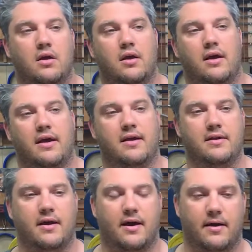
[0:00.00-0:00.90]
And
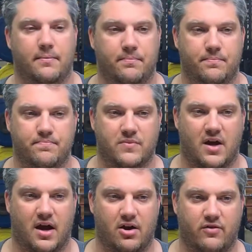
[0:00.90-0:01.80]

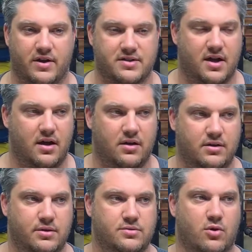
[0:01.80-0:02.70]
Connor Rascal, he
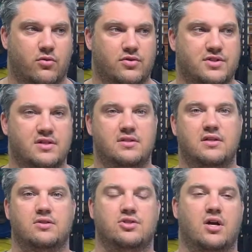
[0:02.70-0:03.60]
was over 60 in
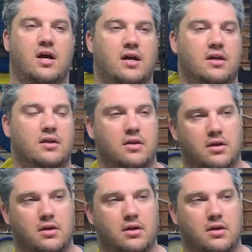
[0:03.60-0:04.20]
the shot.